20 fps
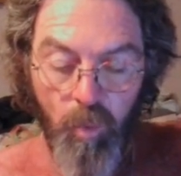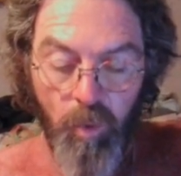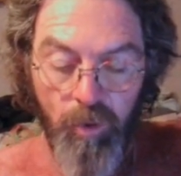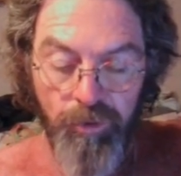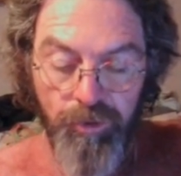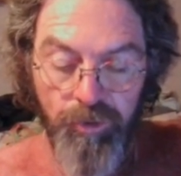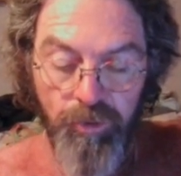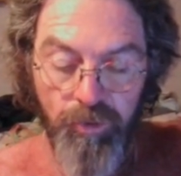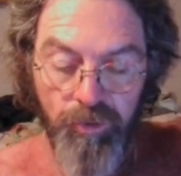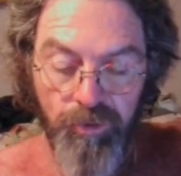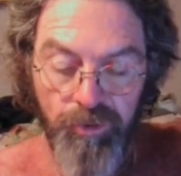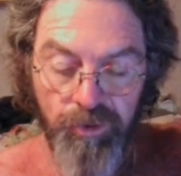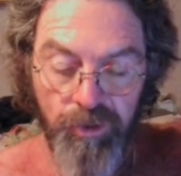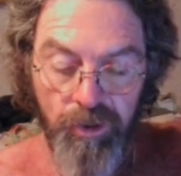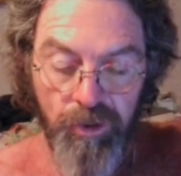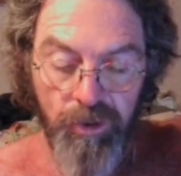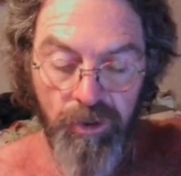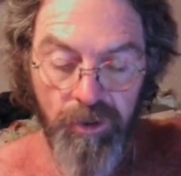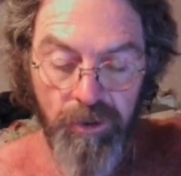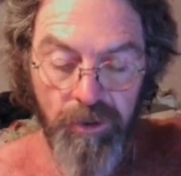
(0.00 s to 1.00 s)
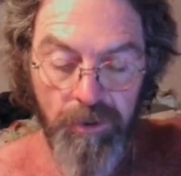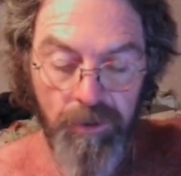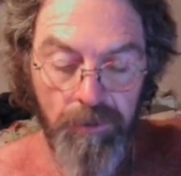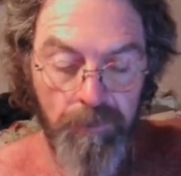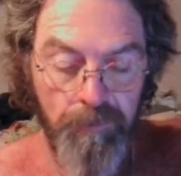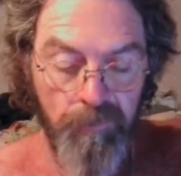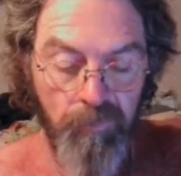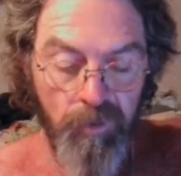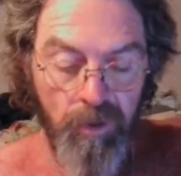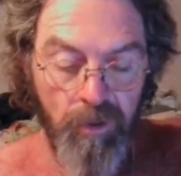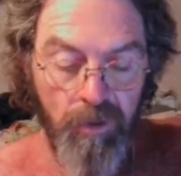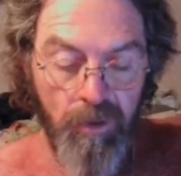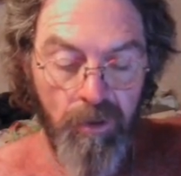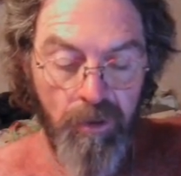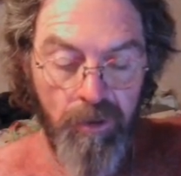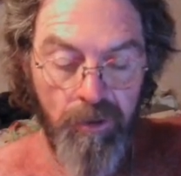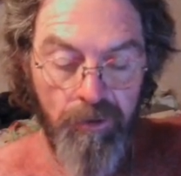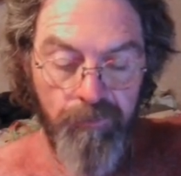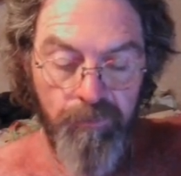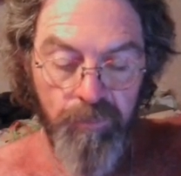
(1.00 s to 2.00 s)
you think
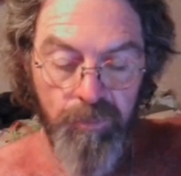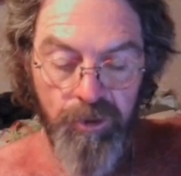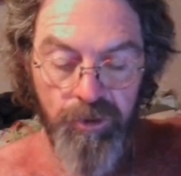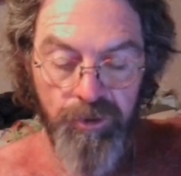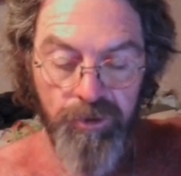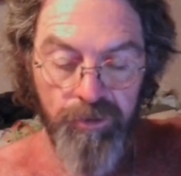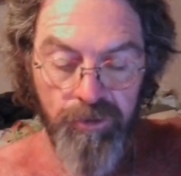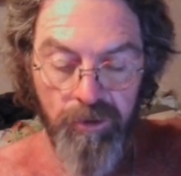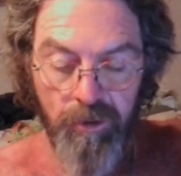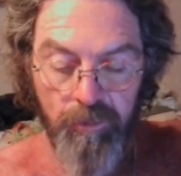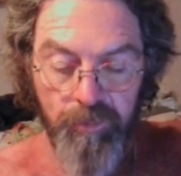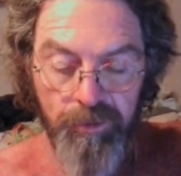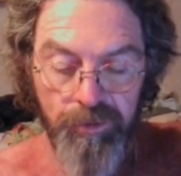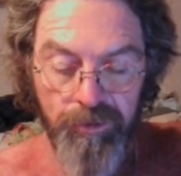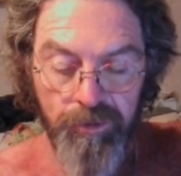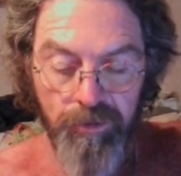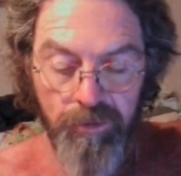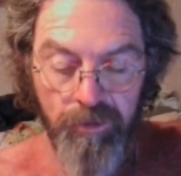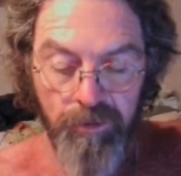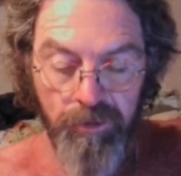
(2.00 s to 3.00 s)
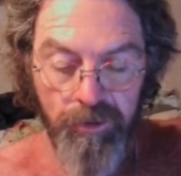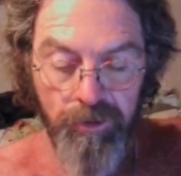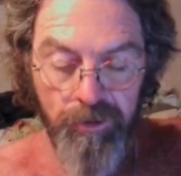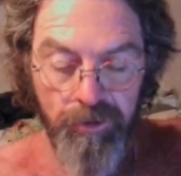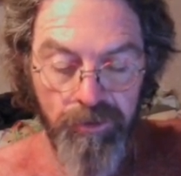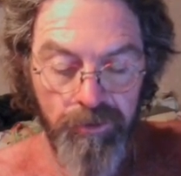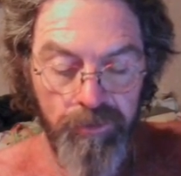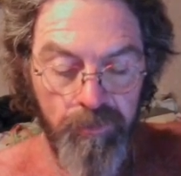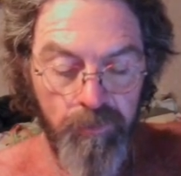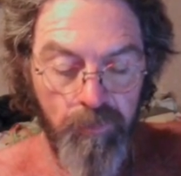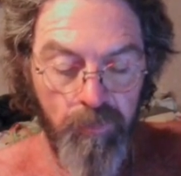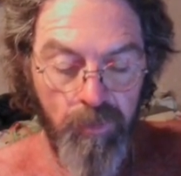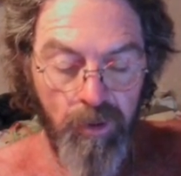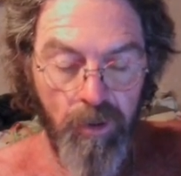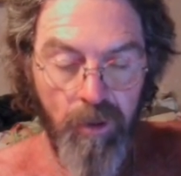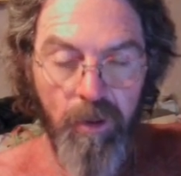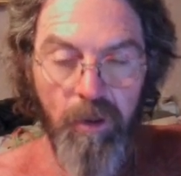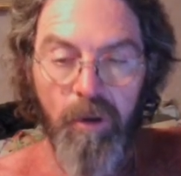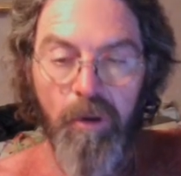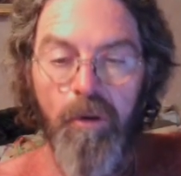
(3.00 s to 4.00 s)
of mission opportunities,
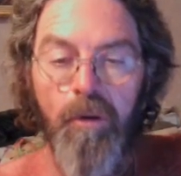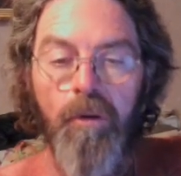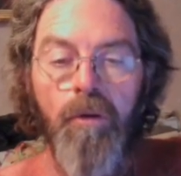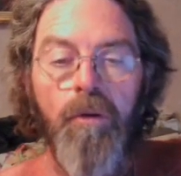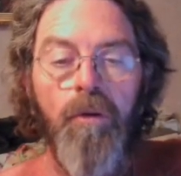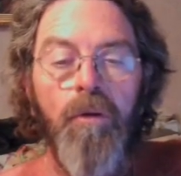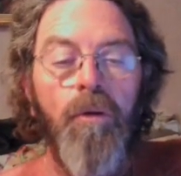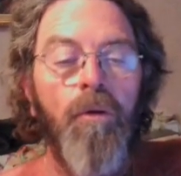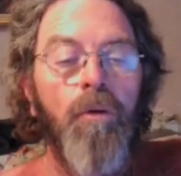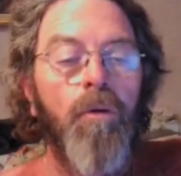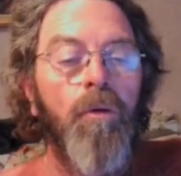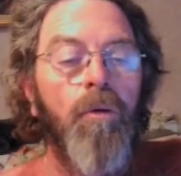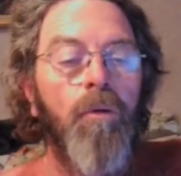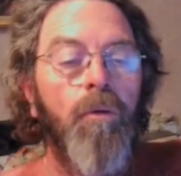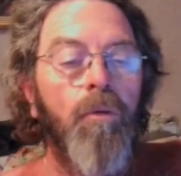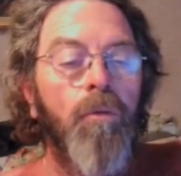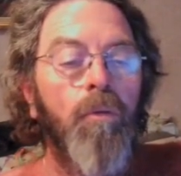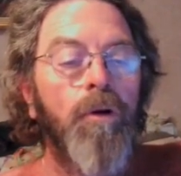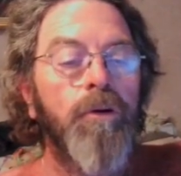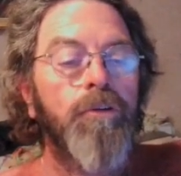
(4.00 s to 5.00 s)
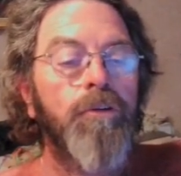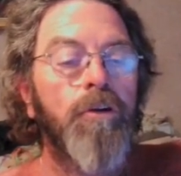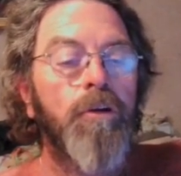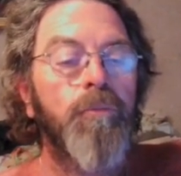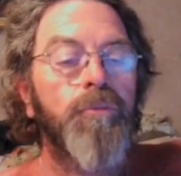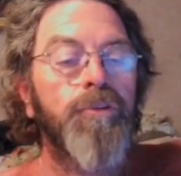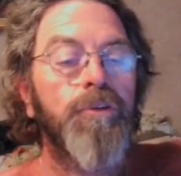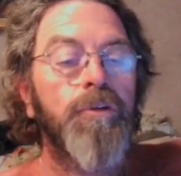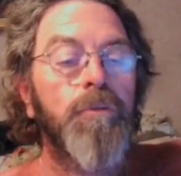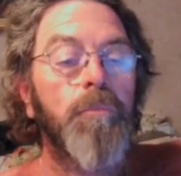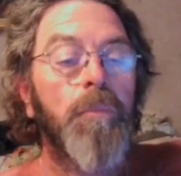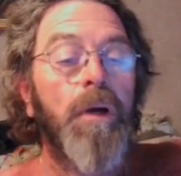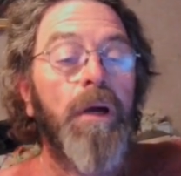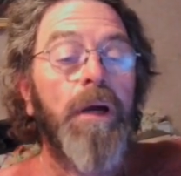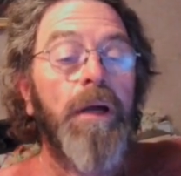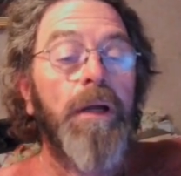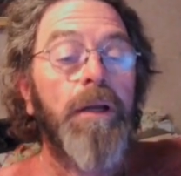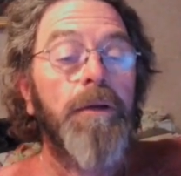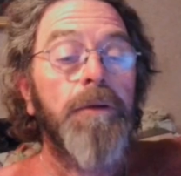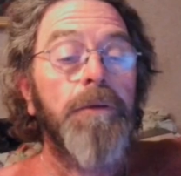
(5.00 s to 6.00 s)
what comes to
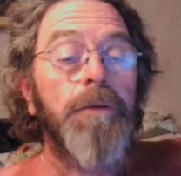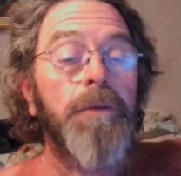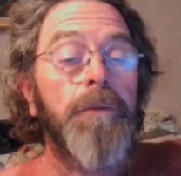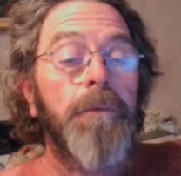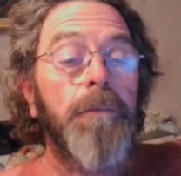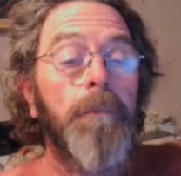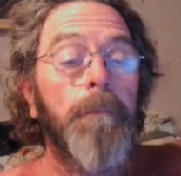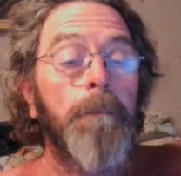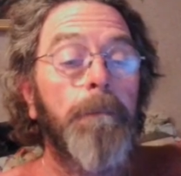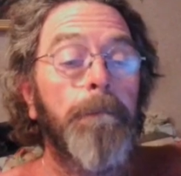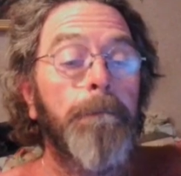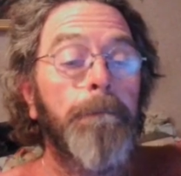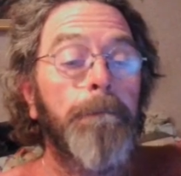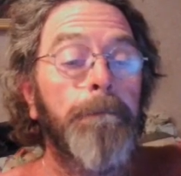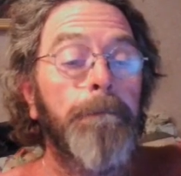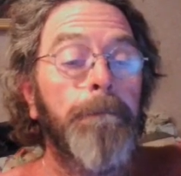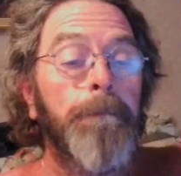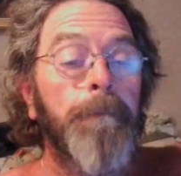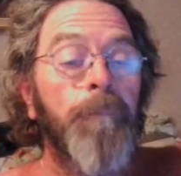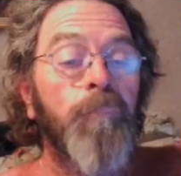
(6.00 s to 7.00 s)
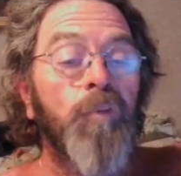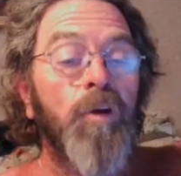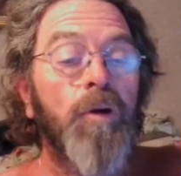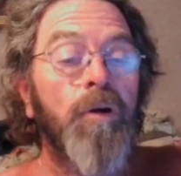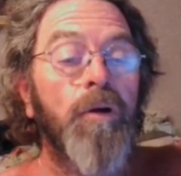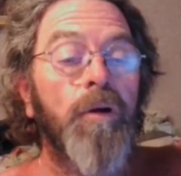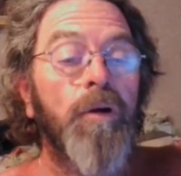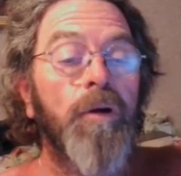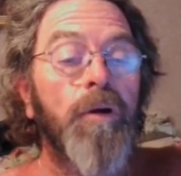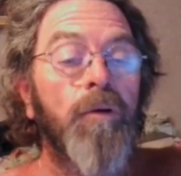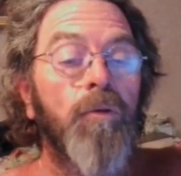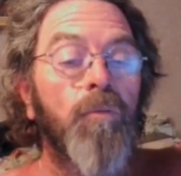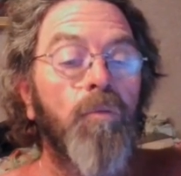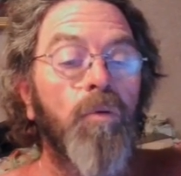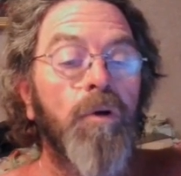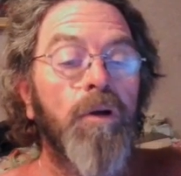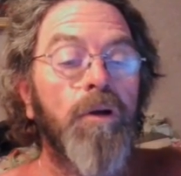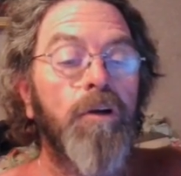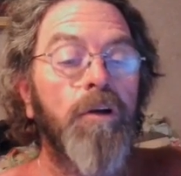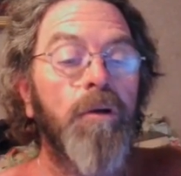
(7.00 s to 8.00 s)
mind? All right,
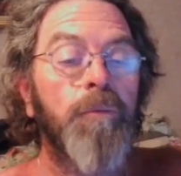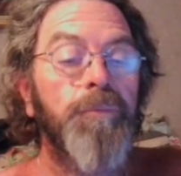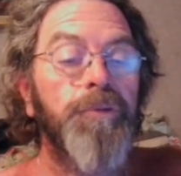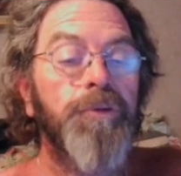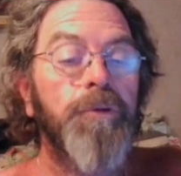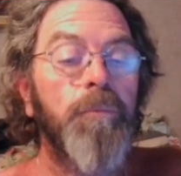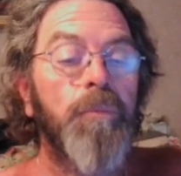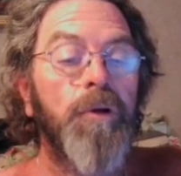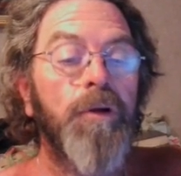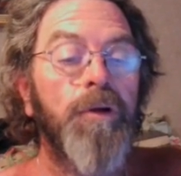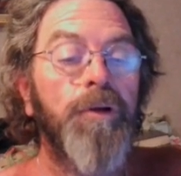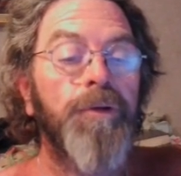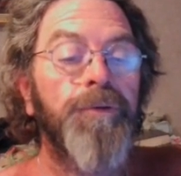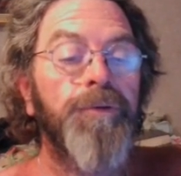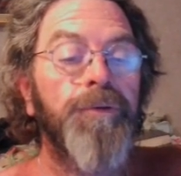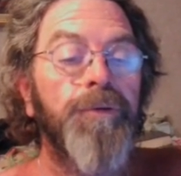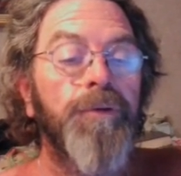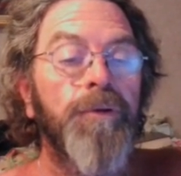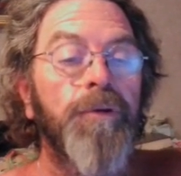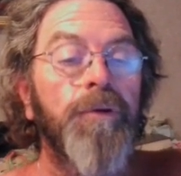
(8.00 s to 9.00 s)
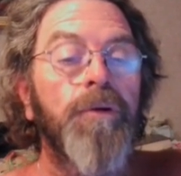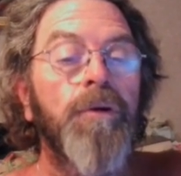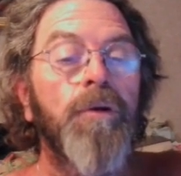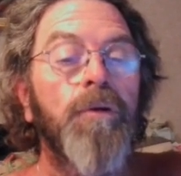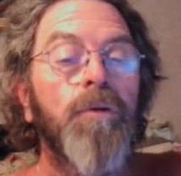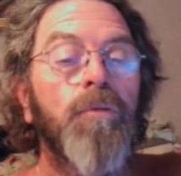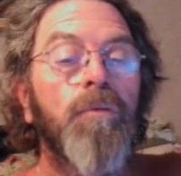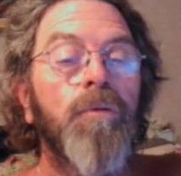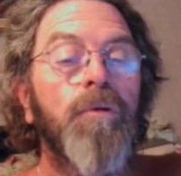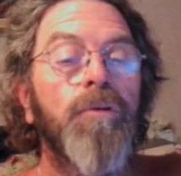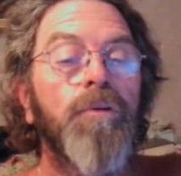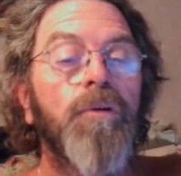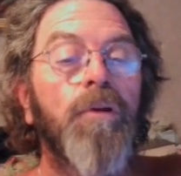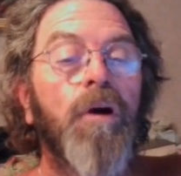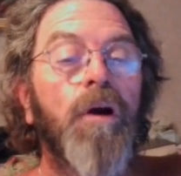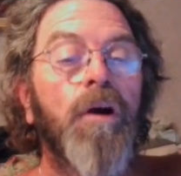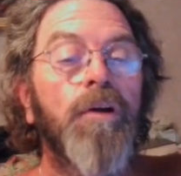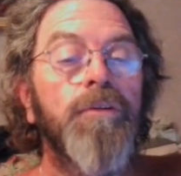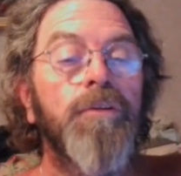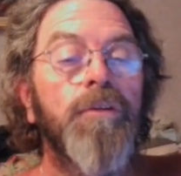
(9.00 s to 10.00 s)
what comes to mind when
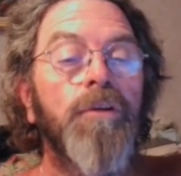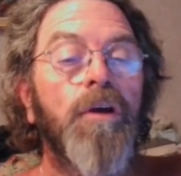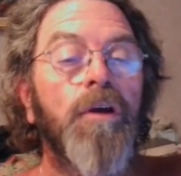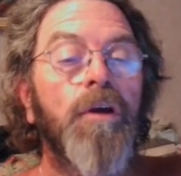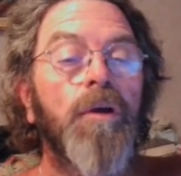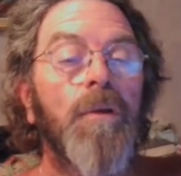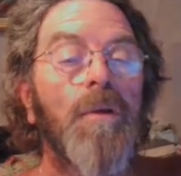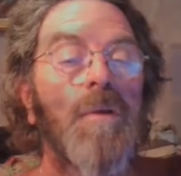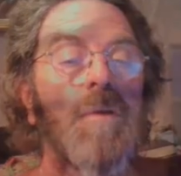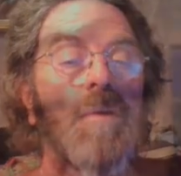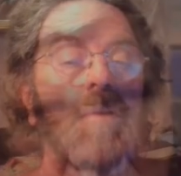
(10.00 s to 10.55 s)
I say